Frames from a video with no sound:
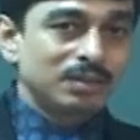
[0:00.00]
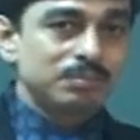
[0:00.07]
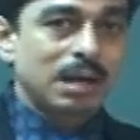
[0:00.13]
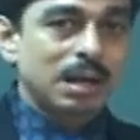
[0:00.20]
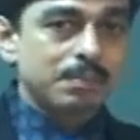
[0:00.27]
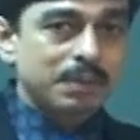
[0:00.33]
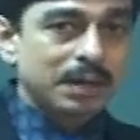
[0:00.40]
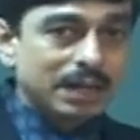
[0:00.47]

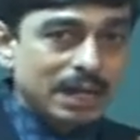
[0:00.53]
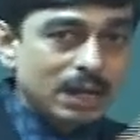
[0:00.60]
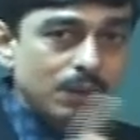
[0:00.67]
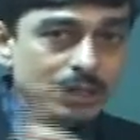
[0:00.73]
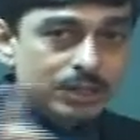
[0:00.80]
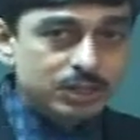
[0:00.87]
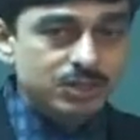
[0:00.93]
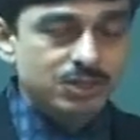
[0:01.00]
vibrating
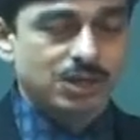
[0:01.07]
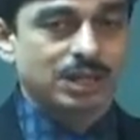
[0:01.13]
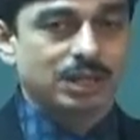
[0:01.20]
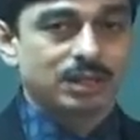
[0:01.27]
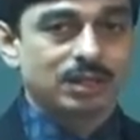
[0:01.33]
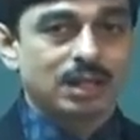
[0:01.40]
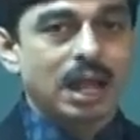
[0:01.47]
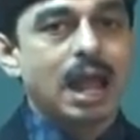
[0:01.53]
with
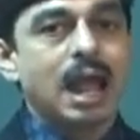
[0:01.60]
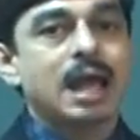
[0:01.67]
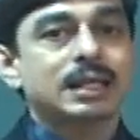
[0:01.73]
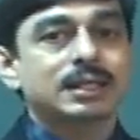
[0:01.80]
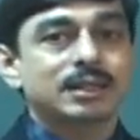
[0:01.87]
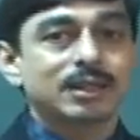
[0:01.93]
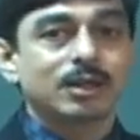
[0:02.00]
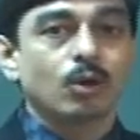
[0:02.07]
string
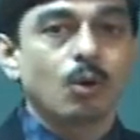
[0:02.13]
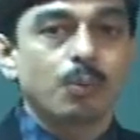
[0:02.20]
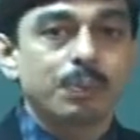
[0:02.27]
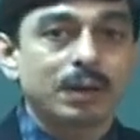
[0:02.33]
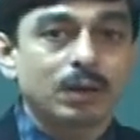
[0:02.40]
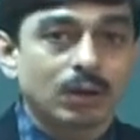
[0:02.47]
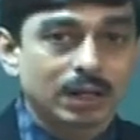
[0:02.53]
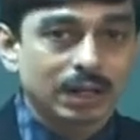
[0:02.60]
as a
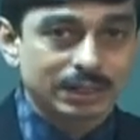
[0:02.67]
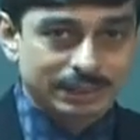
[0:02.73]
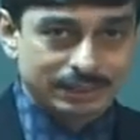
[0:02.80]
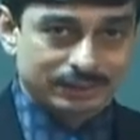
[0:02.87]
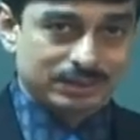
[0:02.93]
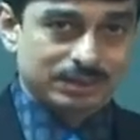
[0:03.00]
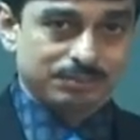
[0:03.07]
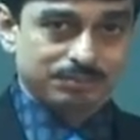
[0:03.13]
open organ
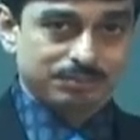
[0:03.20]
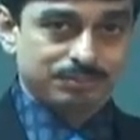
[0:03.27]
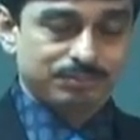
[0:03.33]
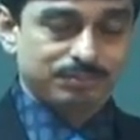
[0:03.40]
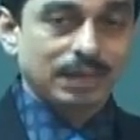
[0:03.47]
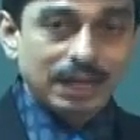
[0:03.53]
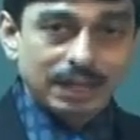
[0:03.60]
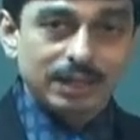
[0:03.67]
system.
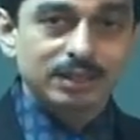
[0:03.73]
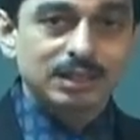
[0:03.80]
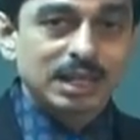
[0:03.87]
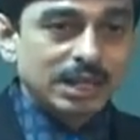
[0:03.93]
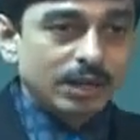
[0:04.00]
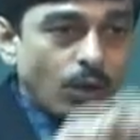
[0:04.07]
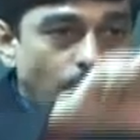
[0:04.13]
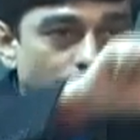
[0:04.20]
That is,
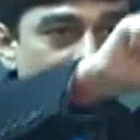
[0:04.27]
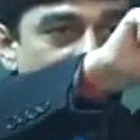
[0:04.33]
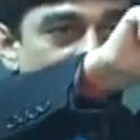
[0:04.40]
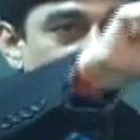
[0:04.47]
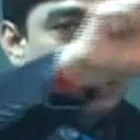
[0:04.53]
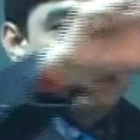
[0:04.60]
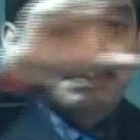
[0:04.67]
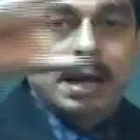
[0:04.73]
a open
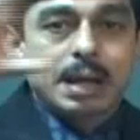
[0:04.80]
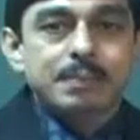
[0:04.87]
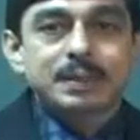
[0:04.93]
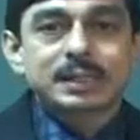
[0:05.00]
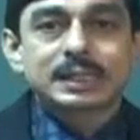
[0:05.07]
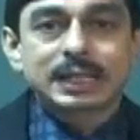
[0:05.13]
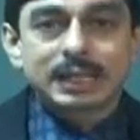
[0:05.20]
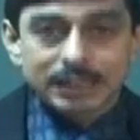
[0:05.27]
organ pipe
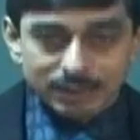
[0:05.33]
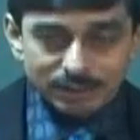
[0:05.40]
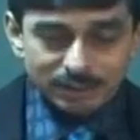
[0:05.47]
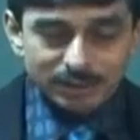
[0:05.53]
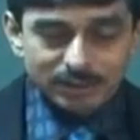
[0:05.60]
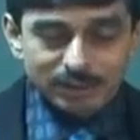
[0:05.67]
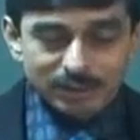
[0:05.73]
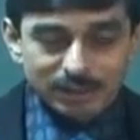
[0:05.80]
is there
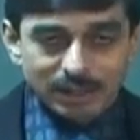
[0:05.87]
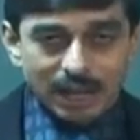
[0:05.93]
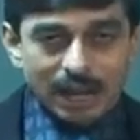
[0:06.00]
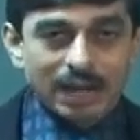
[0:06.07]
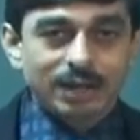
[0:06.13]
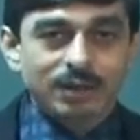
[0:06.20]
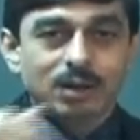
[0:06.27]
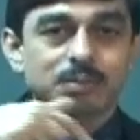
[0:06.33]

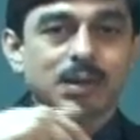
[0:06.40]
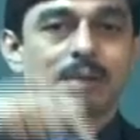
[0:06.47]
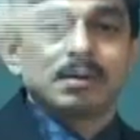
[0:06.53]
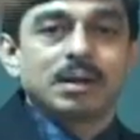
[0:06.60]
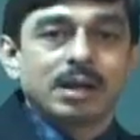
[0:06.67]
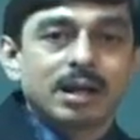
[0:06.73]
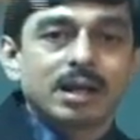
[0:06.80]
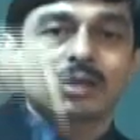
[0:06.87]
and you are
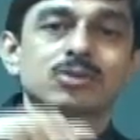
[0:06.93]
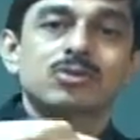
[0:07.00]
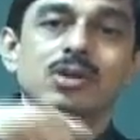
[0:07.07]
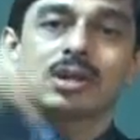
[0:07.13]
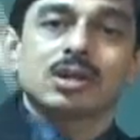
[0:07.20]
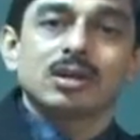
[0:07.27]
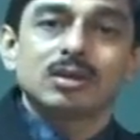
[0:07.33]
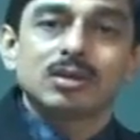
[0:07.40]
vibrating a
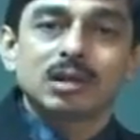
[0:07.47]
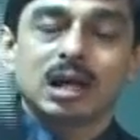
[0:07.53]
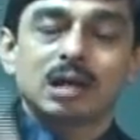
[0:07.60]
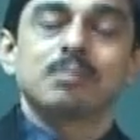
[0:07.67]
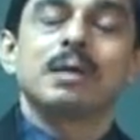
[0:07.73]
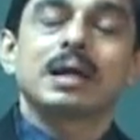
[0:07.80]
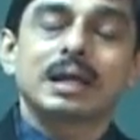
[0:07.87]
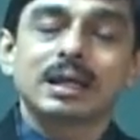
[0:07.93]
string
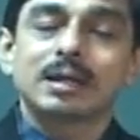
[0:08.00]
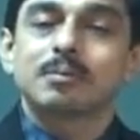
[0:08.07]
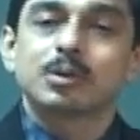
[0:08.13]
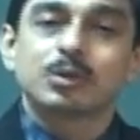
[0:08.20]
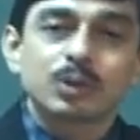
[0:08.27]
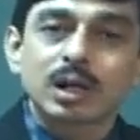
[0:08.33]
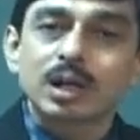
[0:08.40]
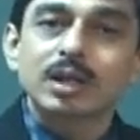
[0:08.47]
and making a
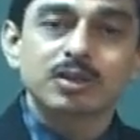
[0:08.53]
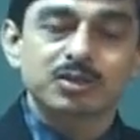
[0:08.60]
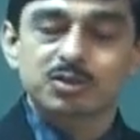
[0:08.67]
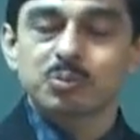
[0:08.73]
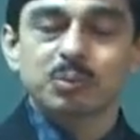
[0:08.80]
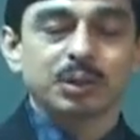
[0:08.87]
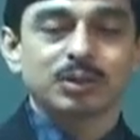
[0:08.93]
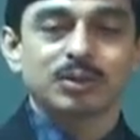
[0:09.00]
musical
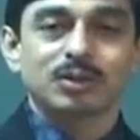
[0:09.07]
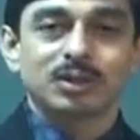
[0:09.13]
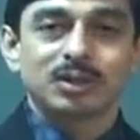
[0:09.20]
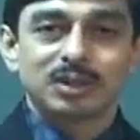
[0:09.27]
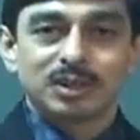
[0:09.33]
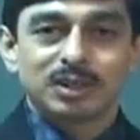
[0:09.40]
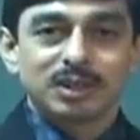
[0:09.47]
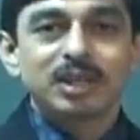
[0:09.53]
instrument
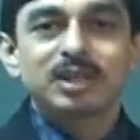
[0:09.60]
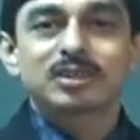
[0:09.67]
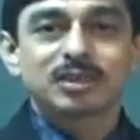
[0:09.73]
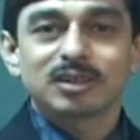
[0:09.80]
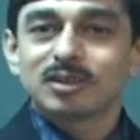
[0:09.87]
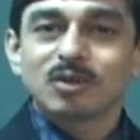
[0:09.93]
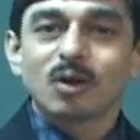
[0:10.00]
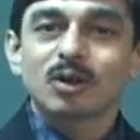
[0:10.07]

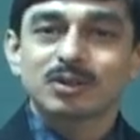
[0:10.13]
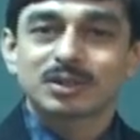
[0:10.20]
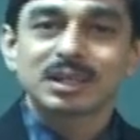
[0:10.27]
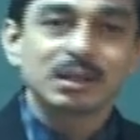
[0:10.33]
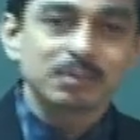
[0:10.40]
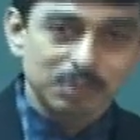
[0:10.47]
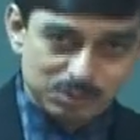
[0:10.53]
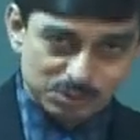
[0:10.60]
is not
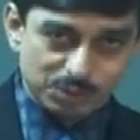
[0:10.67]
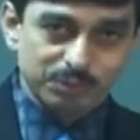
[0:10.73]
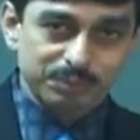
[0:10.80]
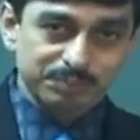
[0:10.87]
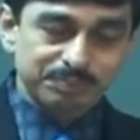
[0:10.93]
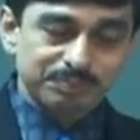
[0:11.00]
sustainable tune.